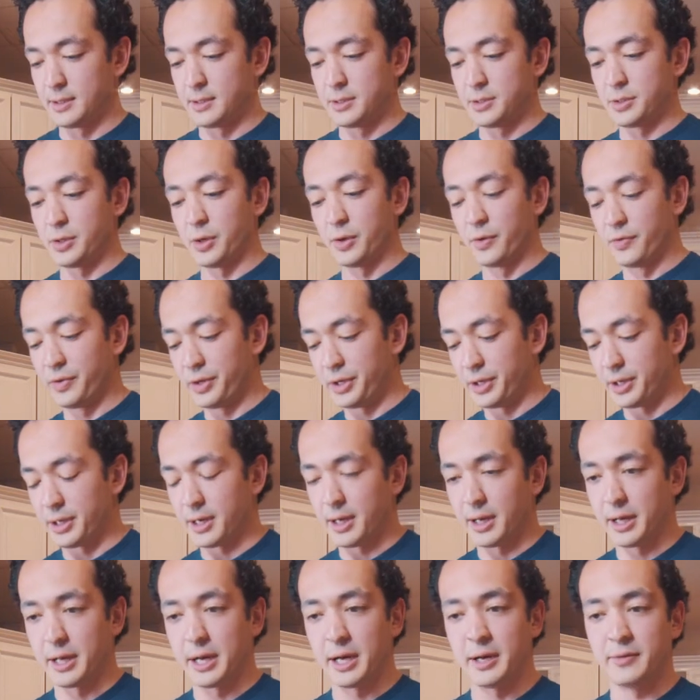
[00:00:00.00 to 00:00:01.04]
So over here
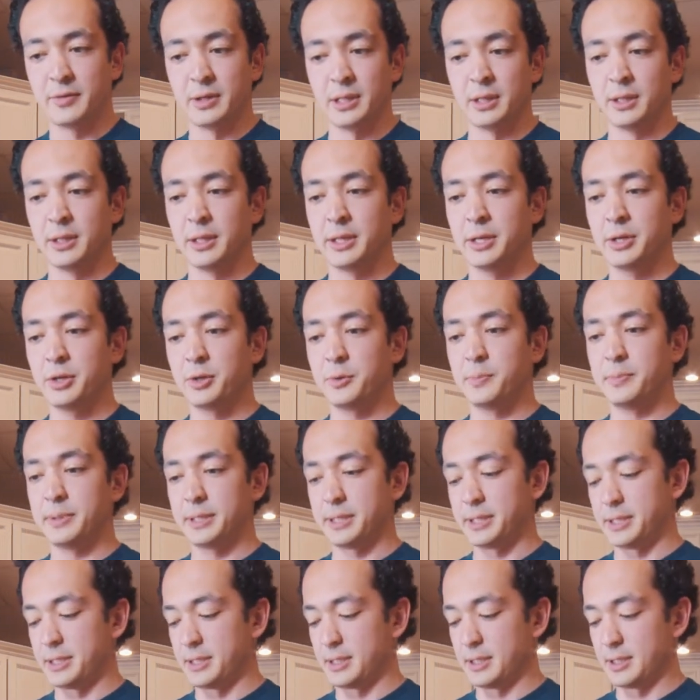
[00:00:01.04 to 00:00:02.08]
I have a little
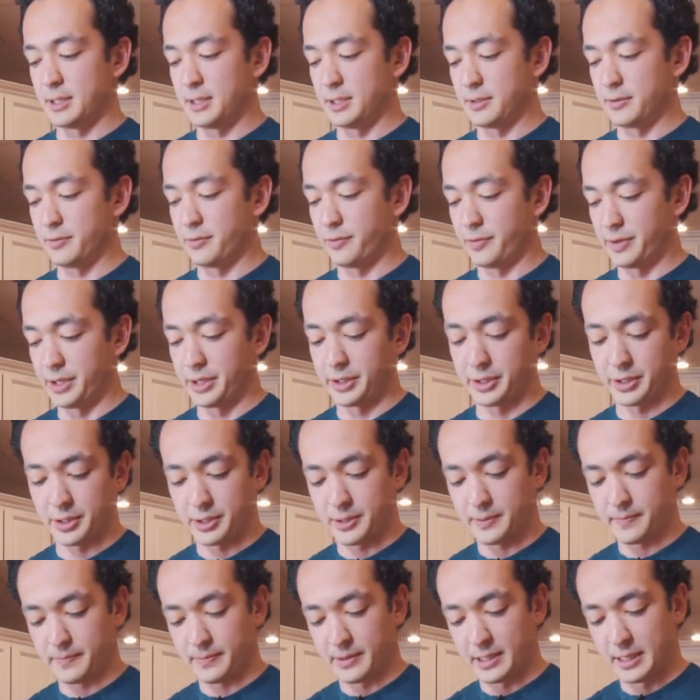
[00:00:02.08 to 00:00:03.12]
bit of vinegar